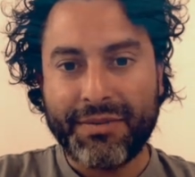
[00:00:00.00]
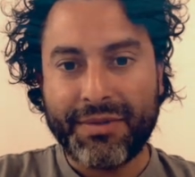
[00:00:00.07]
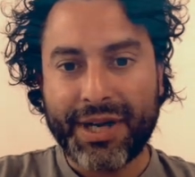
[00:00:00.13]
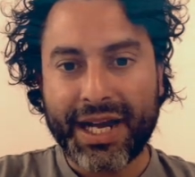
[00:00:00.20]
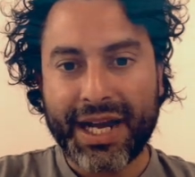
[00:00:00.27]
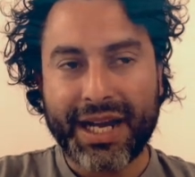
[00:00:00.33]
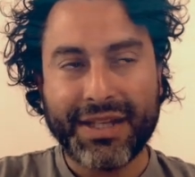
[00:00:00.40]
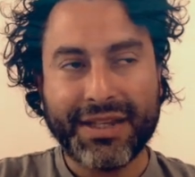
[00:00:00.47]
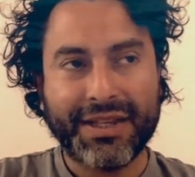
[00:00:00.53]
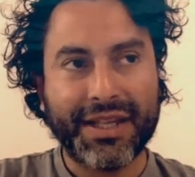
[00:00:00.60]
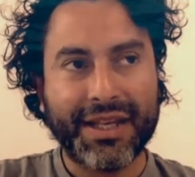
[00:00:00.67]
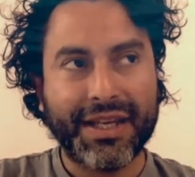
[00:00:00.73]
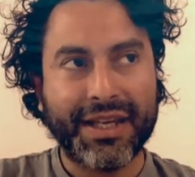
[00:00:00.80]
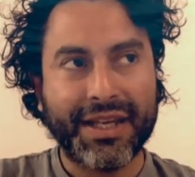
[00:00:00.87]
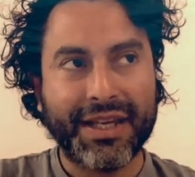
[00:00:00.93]
had,
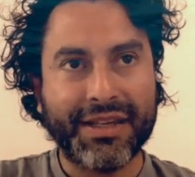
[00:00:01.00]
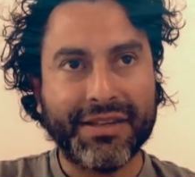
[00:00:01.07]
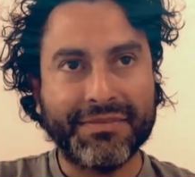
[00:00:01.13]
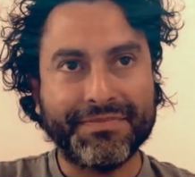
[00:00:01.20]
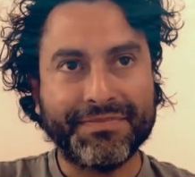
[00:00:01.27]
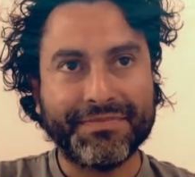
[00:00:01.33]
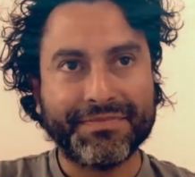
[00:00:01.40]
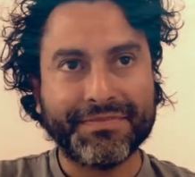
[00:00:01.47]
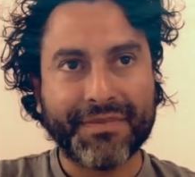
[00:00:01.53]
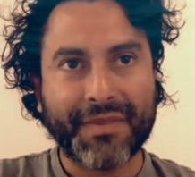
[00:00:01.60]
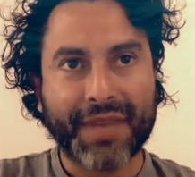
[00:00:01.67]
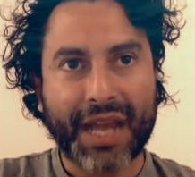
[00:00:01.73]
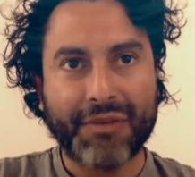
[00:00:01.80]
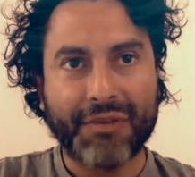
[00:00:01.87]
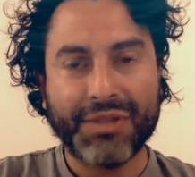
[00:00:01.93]

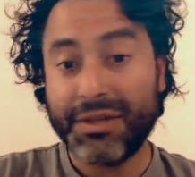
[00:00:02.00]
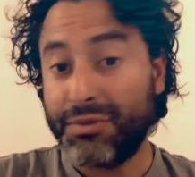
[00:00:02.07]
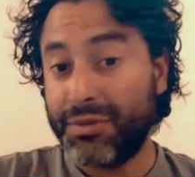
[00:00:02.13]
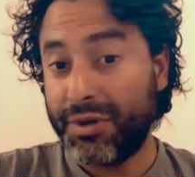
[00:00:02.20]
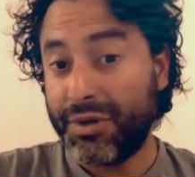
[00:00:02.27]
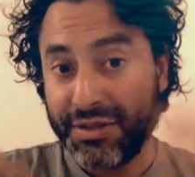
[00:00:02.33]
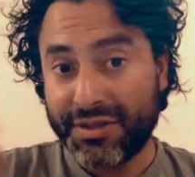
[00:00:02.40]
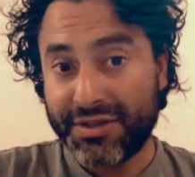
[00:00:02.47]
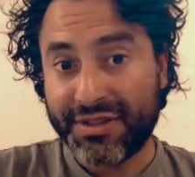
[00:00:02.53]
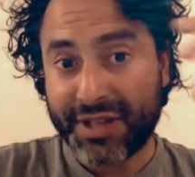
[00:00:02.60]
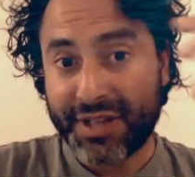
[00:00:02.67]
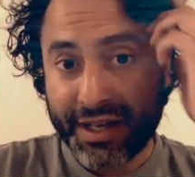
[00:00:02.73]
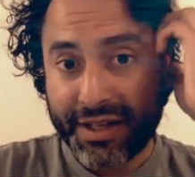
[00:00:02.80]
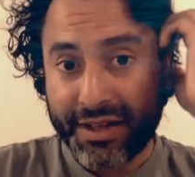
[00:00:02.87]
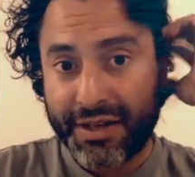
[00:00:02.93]
I would say, we also
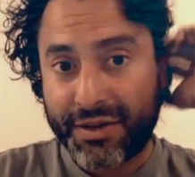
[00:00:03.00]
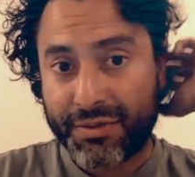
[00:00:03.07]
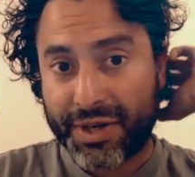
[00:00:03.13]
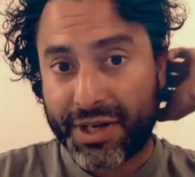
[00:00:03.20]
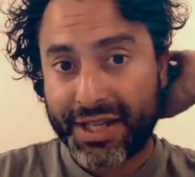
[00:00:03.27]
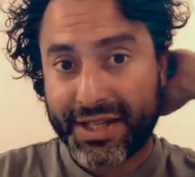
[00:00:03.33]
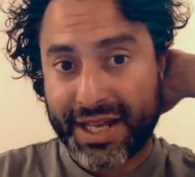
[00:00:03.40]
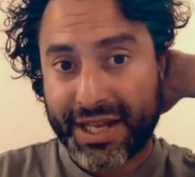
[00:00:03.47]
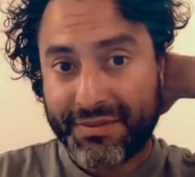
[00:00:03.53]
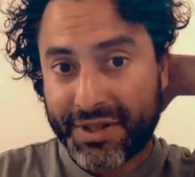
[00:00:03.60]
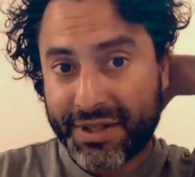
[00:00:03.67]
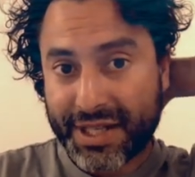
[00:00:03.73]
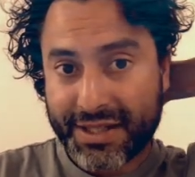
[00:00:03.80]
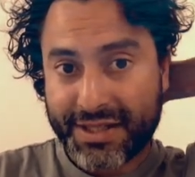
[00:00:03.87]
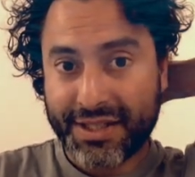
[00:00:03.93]
started there working in
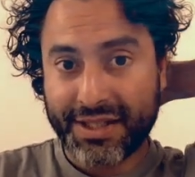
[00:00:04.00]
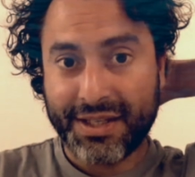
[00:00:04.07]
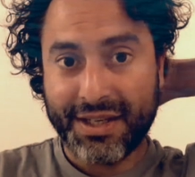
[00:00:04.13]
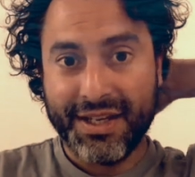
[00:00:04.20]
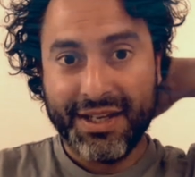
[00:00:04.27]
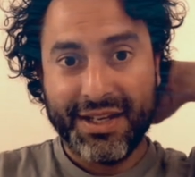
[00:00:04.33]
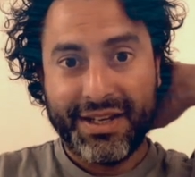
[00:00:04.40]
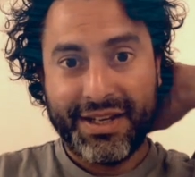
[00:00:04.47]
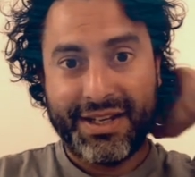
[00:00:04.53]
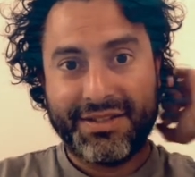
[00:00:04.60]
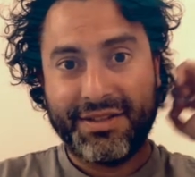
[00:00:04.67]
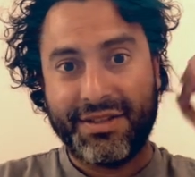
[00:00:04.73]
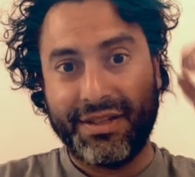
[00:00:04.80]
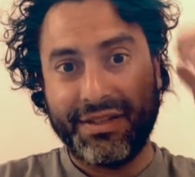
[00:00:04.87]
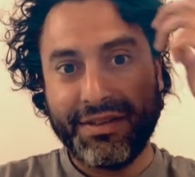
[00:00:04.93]
advertising. It's
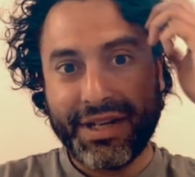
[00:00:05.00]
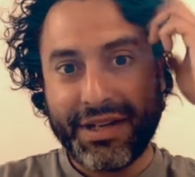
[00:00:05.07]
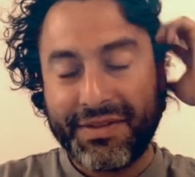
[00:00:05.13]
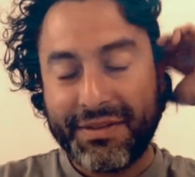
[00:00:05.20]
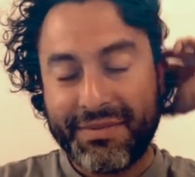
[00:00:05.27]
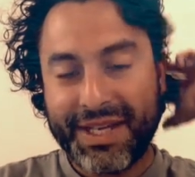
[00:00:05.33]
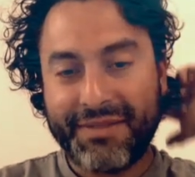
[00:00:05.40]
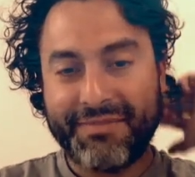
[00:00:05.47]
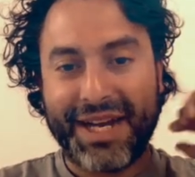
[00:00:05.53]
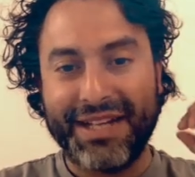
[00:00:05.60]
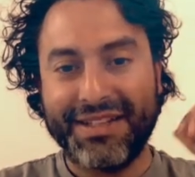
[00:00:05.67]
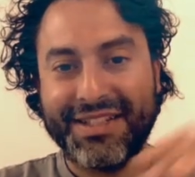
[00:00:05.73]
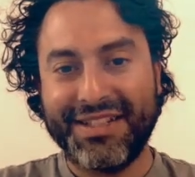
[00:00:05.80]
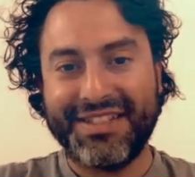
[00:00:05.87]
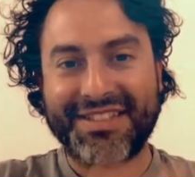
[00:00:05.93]
not that you have the big
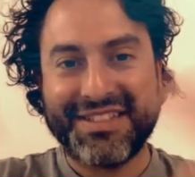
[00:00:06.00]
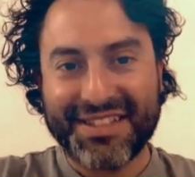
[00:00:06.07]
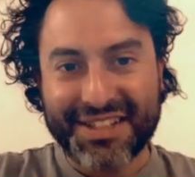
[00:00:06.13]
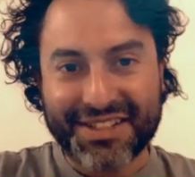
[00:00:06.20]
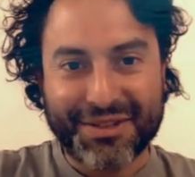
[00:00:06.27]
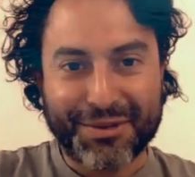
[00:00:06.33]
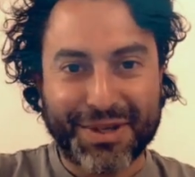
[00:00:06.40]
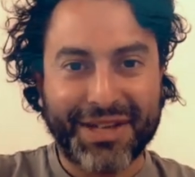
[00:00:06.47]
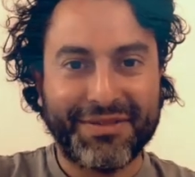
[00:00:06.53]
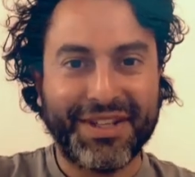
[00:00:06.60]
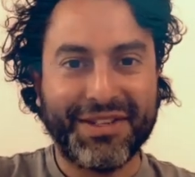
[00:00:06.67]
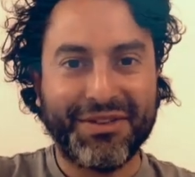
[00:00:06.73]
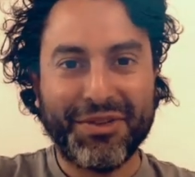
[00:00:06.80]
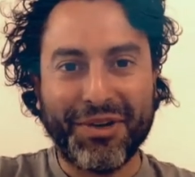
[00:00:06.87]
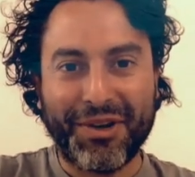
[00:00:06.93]
budgets that you have in
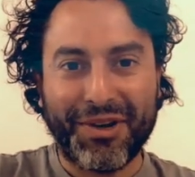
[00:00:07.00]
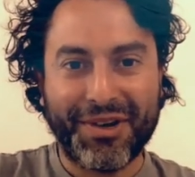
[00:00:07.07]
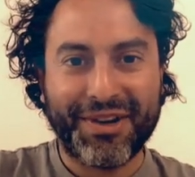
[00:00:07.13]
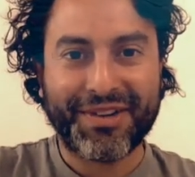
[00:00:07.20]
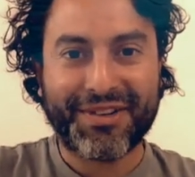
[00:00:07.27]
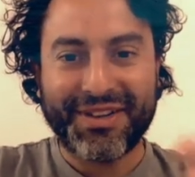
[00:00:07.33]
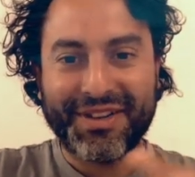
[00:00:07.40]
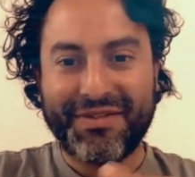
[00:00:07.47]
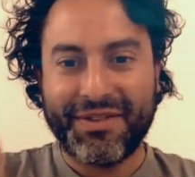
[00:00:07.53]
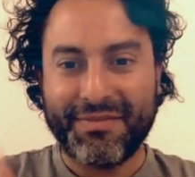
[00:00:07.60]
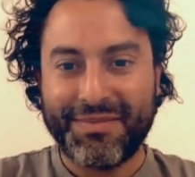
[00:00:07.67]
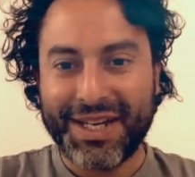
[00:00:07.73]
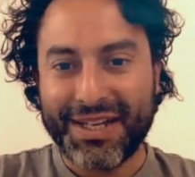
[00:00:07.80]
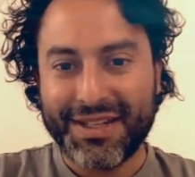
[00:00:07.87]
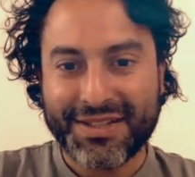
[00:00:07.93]
New York or different
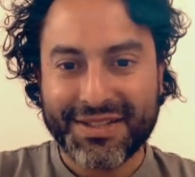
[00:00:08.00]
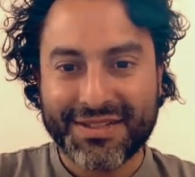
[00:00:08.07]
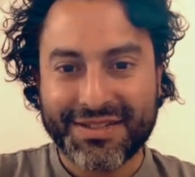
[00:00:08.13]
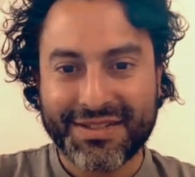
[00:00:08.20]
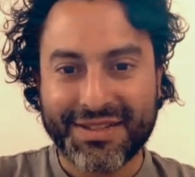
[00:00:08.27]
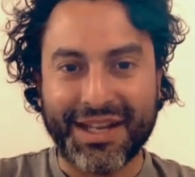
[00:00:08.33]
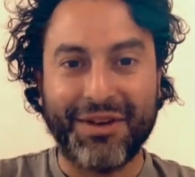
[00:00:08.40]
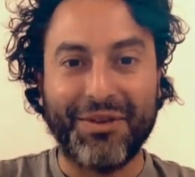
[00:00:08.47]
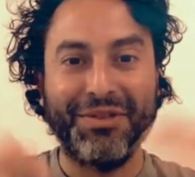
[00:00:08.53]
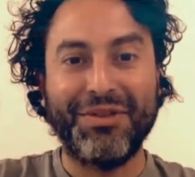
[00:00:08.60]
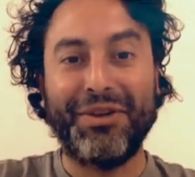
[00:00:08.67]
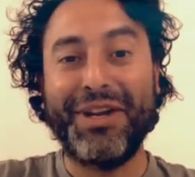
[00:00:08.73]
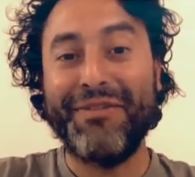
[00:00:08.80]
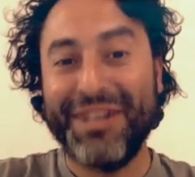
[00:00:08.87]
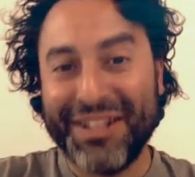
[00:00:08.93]
places. Now,
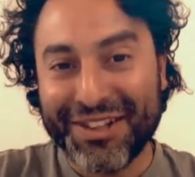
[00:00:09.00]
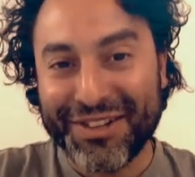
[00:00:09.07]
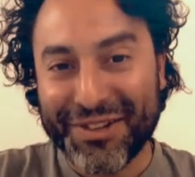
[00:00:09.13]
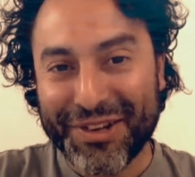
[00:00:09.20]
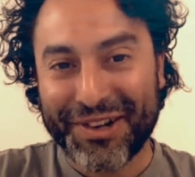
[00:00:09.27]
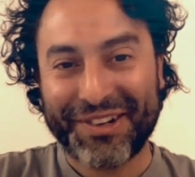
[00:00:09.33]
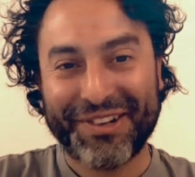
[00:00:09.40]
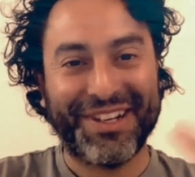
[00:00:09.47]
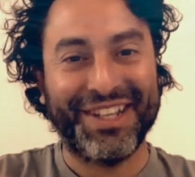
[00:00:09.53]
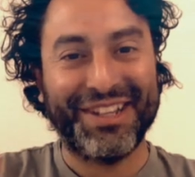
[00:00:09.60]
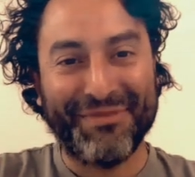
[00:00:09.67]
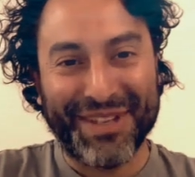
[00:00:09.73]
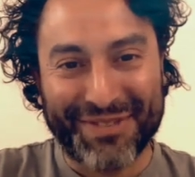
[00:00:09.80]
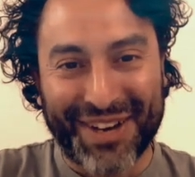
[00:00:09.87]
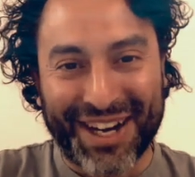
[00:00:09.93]
not even in New York, you get the
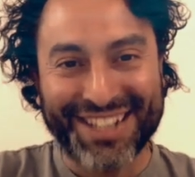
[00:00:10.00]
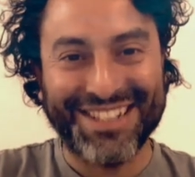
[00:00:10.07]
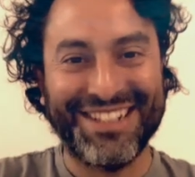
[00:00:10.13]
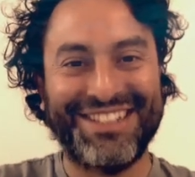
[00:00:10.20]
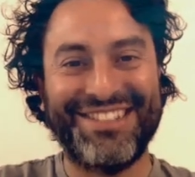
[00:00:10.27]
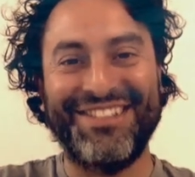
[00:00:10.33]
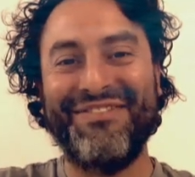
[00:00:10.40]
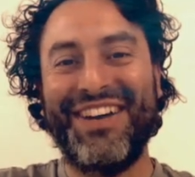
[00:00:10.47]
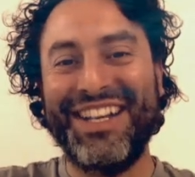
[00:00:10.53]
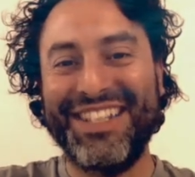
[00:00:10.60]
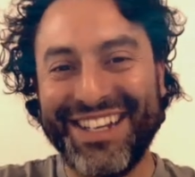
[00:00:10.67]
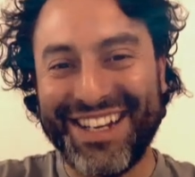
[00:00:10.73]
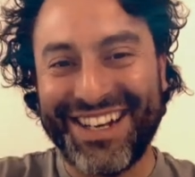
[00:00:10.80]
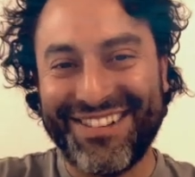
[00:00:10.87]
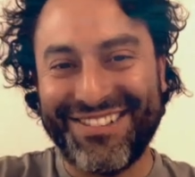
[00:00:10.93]
big budget. So
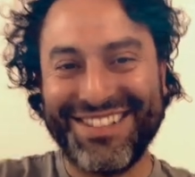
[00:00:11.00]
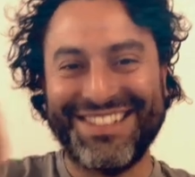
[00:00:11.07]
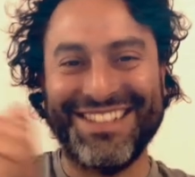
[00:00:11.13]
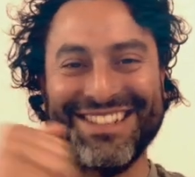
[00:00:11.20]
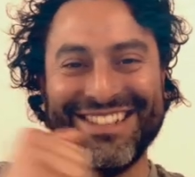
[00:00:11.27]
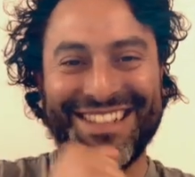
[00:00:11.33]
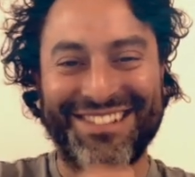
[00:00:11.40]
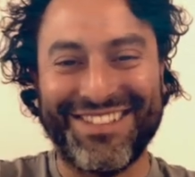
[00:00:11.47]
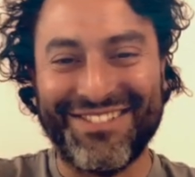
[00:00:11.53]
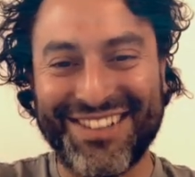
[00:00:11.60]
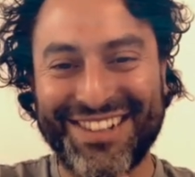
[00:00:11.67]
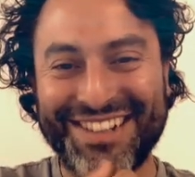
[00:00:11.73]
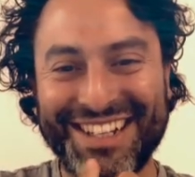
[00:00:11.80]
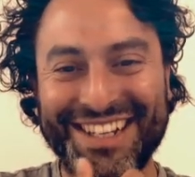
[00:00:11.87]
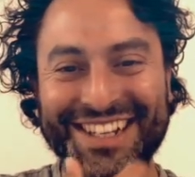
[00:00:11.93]
imagine how it's in South
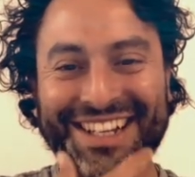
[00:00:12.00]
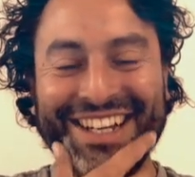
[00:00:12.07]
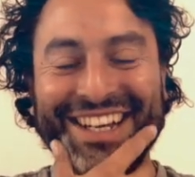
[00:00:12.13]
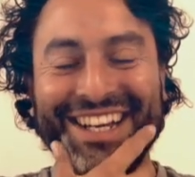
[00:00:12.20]
America.